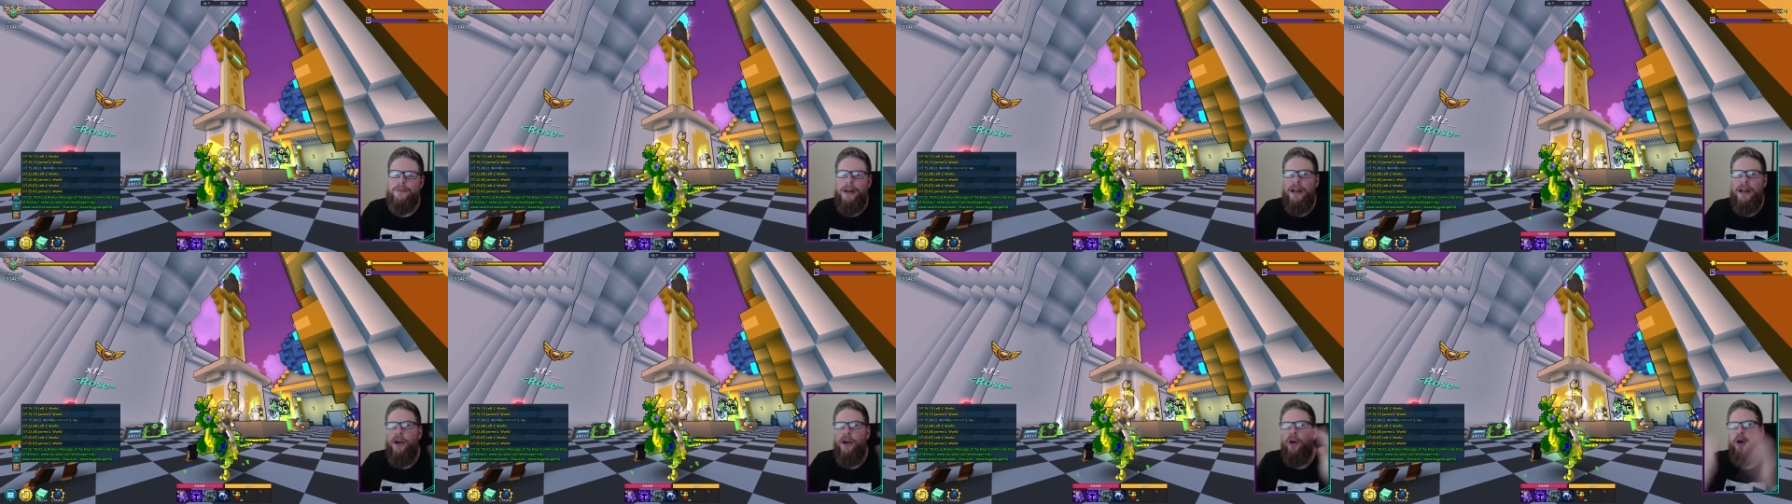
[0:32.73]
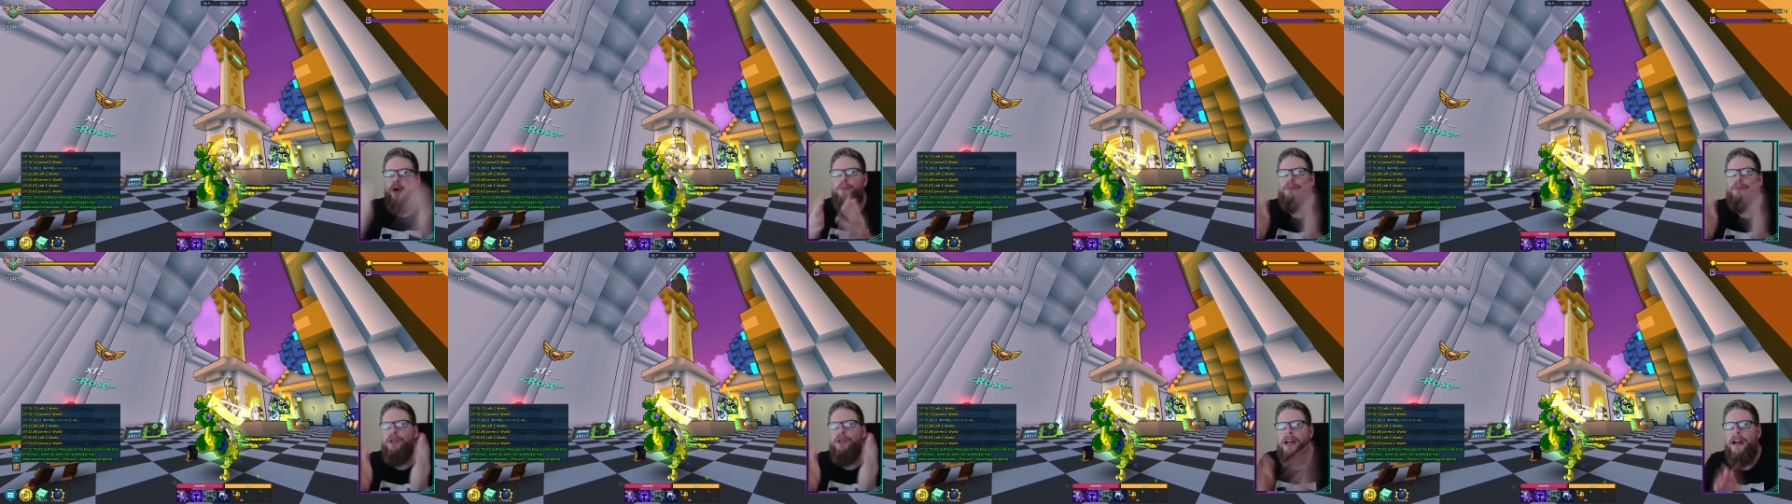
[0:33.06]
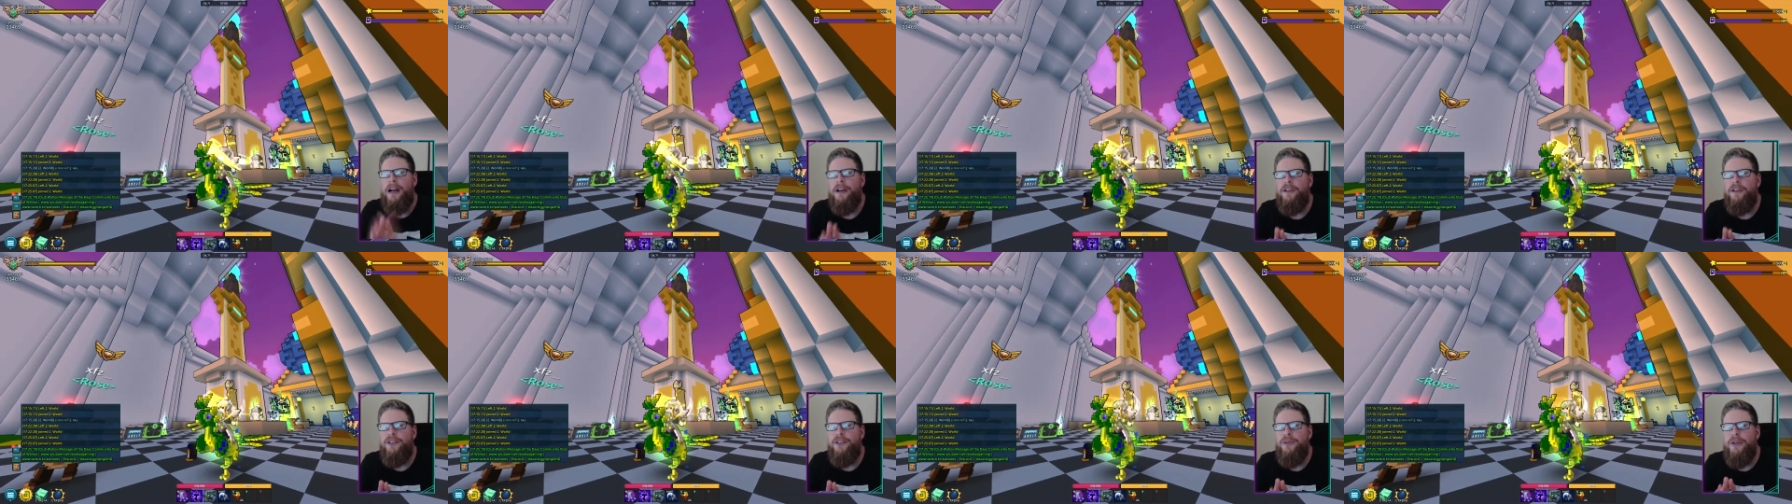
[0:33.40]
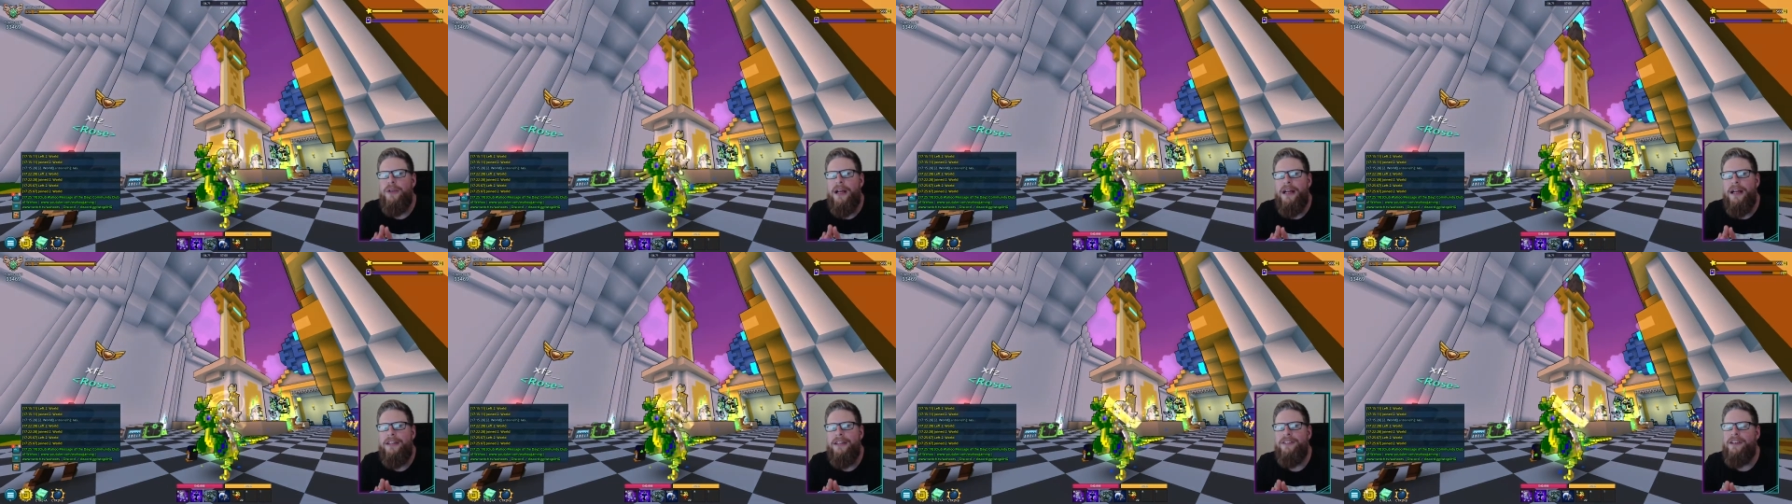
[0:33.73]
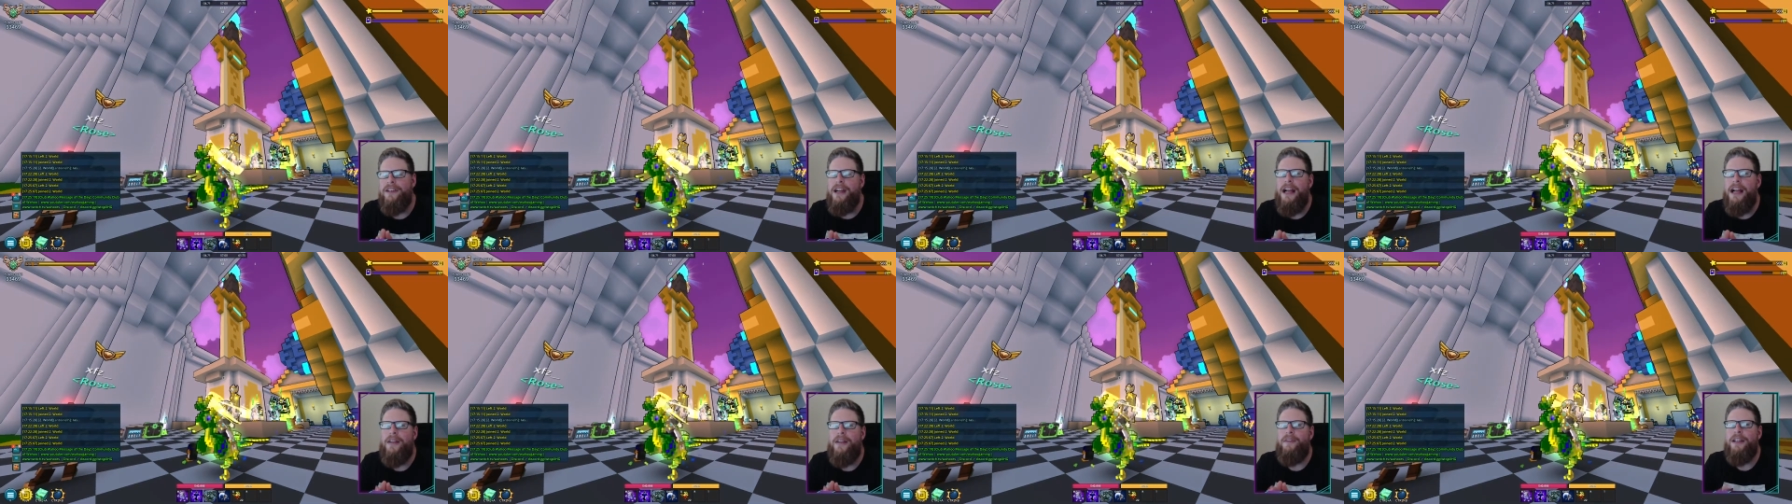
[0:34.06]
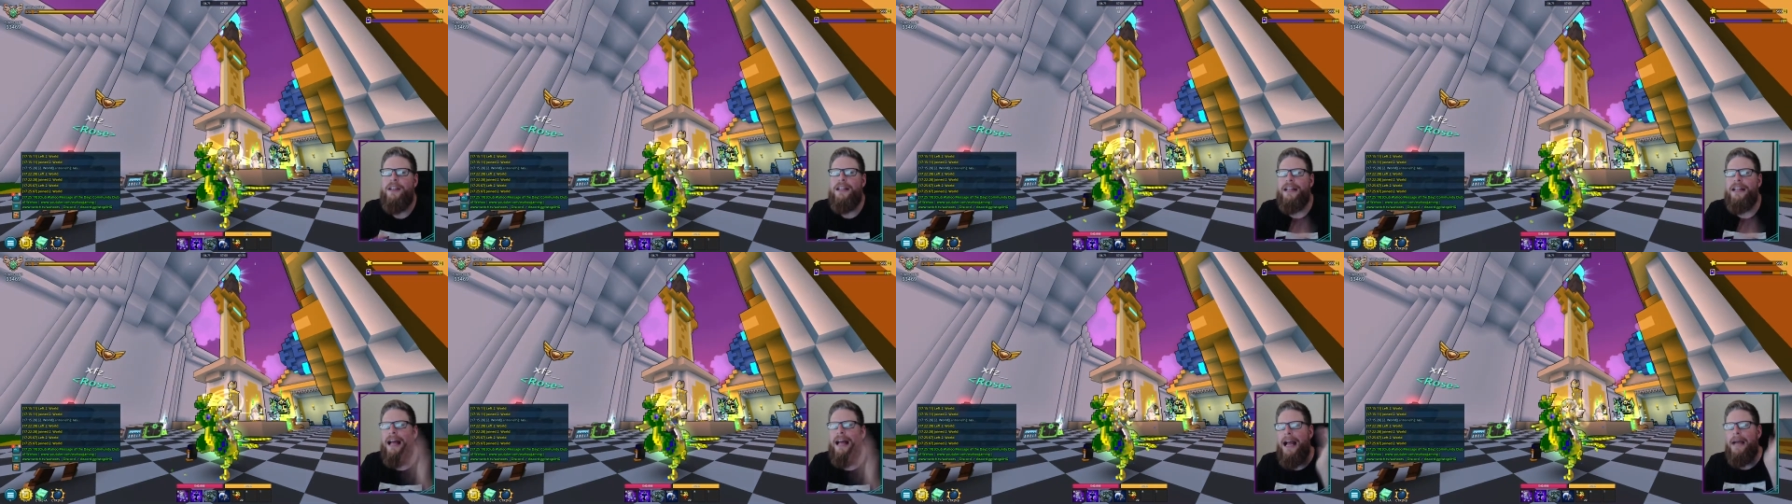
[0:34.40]
but I hope you guys are
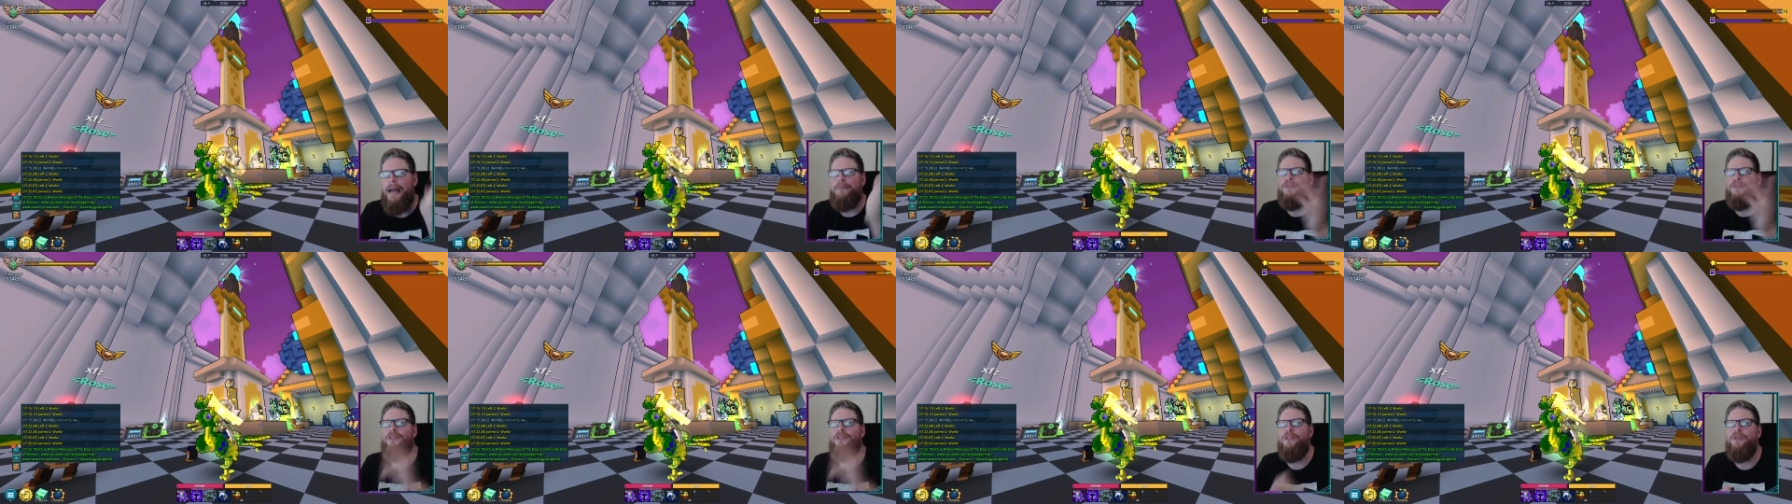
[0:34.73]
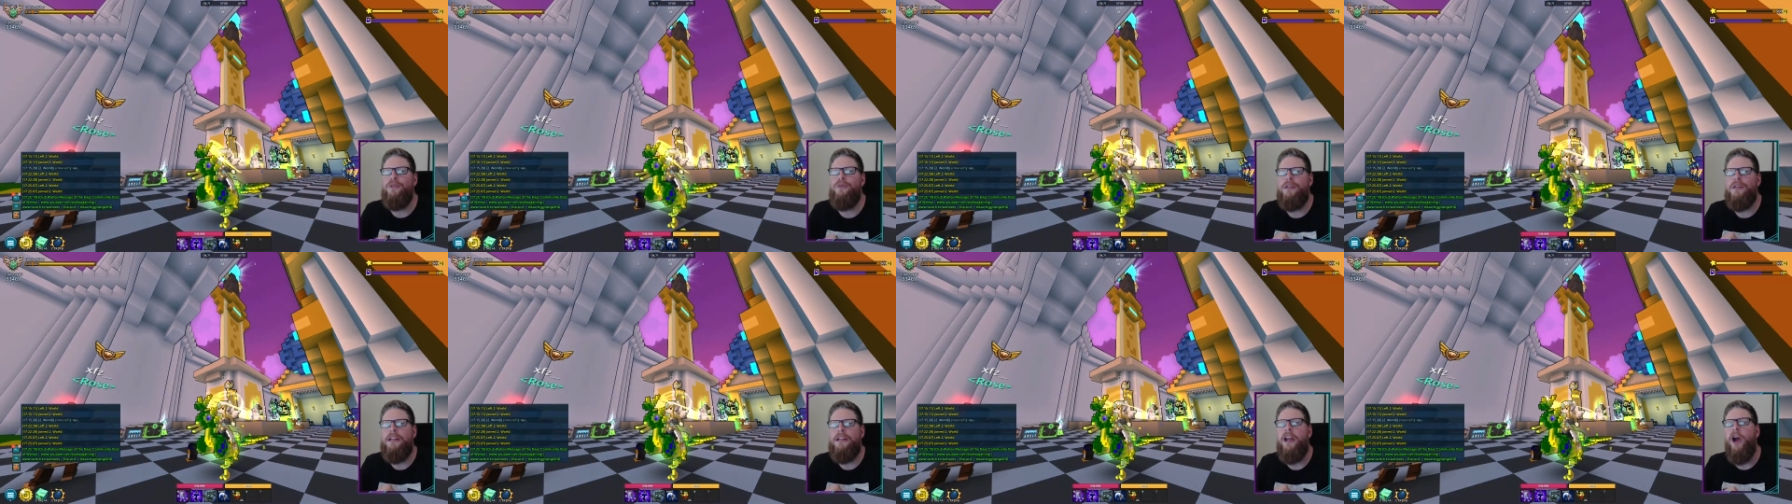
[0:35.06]
having an absolutely